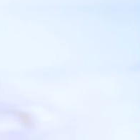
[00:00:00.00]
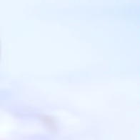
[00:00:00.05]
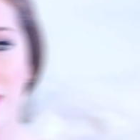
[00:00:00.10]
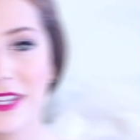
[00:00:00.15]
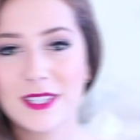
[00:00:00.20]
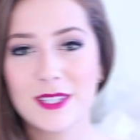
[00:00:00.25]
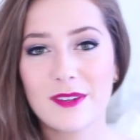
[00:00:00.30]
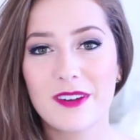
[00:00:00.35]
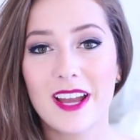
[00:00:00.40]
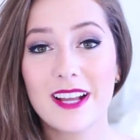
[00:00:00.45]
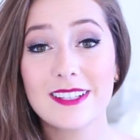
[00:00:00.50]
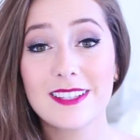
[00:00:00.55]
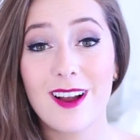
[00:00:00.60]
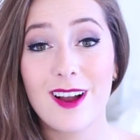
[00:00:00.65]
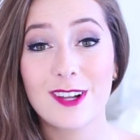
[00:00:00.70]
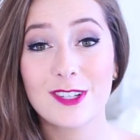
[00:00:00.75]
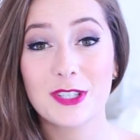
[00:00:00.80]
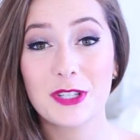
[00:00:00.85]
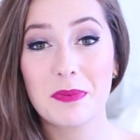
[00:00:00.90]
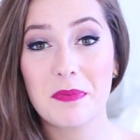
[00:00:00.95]
Okay so next
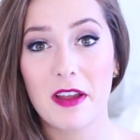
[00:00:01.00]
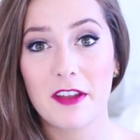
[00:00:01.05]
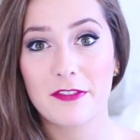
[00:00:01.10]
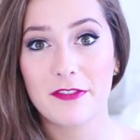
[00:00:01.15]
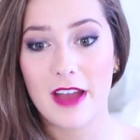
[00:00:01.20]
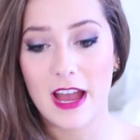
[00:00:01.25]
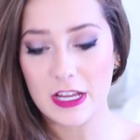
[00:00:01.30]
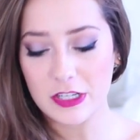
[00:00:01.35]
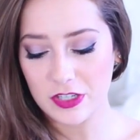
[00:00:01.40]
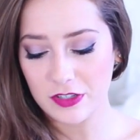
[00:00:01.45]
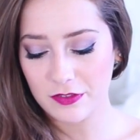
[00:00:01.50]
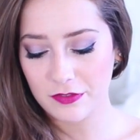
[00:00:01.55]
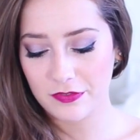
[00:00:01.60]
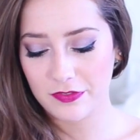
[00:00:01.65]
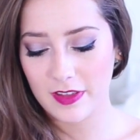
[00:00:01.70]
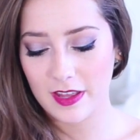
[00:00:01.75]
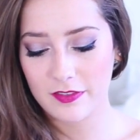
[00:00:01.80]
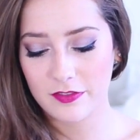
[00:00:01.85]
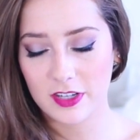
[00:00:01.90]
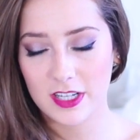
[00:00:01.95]
on to my fashion
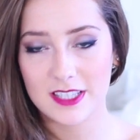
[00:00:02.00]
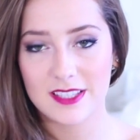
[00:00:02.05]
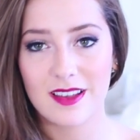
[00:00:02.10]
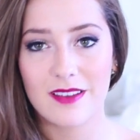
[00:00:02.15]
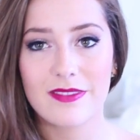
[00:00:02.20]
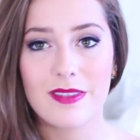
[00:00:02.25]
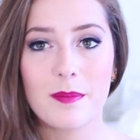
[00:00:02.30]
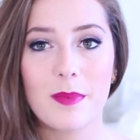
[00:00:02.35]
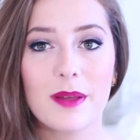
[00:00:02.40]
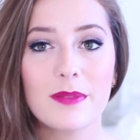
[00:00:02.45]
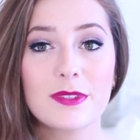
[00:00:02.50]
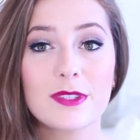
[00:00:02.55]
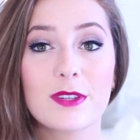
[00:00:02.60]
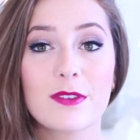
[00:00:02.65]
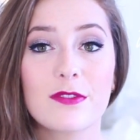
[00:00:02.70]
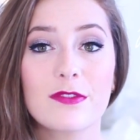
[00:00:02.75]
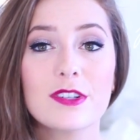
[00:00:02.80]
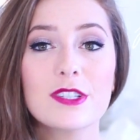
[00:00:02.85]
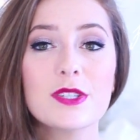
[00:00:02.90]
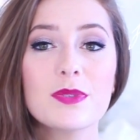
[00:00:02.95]
favorites of the month.
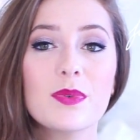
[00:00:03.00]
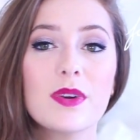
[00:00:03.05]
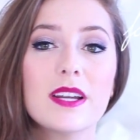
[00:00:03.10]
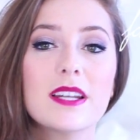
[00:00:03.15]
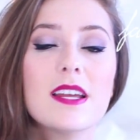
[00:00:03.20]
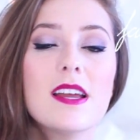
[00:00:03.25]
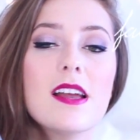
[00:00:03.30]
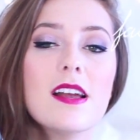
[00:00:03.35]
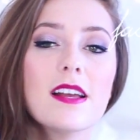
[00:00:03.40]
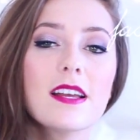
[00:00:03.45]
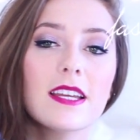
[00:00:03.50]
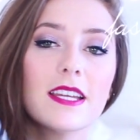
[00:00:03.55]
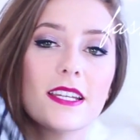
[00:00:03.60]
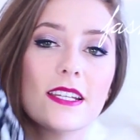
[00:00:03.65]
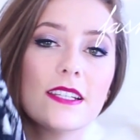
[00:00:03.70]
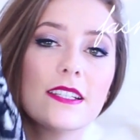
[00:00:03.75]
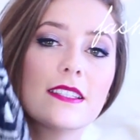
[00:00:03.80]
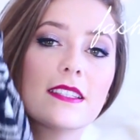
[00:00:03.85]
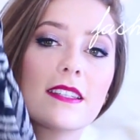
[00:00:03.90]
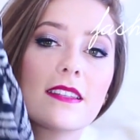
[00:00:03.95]
So the first one
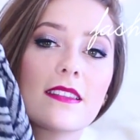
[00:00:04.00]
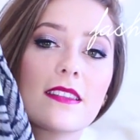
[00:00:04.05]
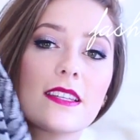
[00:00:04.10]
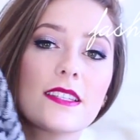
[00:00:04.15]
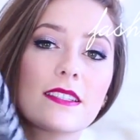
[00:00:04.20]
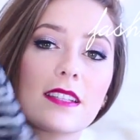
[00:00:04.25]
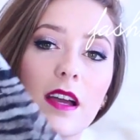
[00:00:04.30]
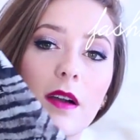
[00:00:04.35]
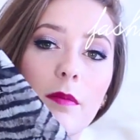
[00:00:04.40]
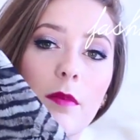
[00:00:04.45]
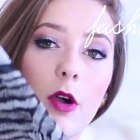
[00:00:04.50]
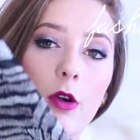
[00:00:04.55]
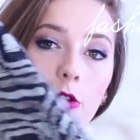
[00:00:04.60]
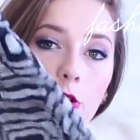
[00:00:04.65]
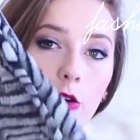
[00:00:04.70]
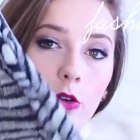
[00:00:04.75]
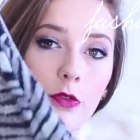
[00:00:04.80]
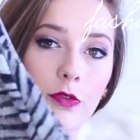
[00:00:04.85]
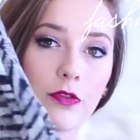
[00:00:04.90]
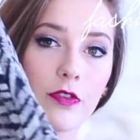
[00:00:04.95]
is this
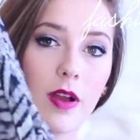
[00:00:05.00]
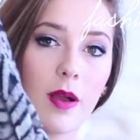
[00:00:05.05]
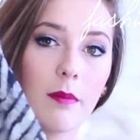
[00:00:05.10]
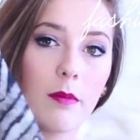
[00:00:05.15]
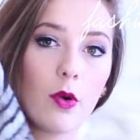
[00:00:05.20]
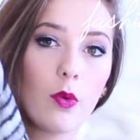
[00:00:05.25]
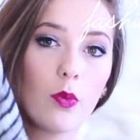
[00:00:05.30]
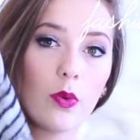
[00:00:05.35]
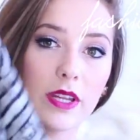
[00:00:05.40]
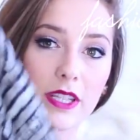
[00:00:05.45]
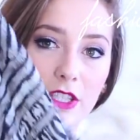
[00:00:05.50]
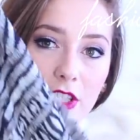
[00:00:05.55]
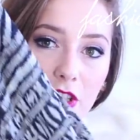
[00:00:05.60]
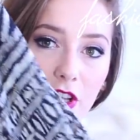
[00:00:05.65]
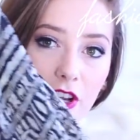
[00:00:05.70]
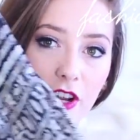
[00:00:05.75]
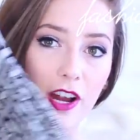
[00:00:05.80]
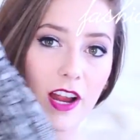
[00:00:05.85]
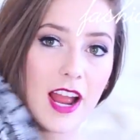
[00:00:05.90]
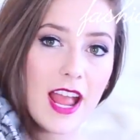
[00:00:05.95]
kimono from
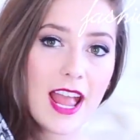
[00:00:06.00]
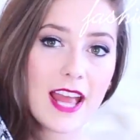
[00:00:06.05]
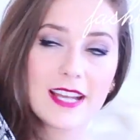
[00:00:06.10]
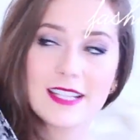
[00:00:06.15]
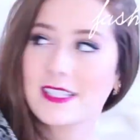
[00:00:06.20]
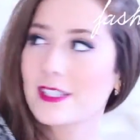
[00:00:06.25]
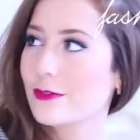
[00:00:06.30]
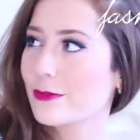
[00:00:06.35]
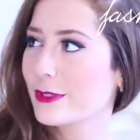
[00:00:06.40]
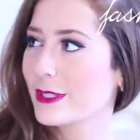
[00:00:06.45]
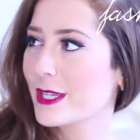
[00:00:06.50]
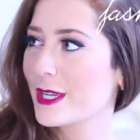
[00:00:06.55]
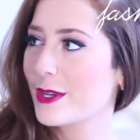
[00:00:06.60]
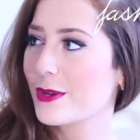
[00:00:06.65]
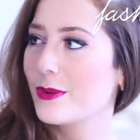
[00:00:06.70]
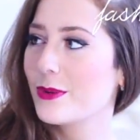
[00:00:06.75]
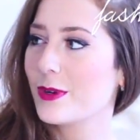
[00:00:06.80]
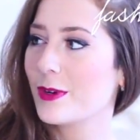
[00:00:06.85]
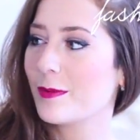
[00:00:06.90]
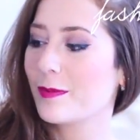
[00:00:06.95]
Windsor and it's a really
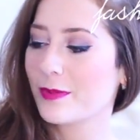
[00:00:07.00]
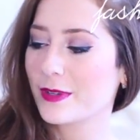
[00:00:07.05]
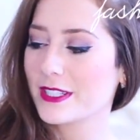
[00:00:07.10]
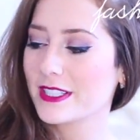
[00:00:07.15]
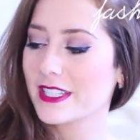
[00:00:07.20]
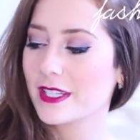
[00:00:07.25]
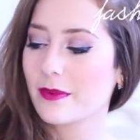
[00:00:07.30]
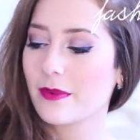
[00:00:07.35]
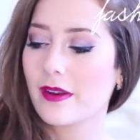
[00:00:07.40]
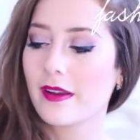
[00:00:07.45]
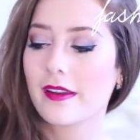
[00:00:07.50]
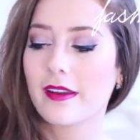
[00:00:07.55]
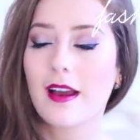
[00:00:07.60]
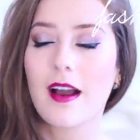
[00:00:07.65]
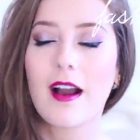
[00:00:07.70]
cool printed one.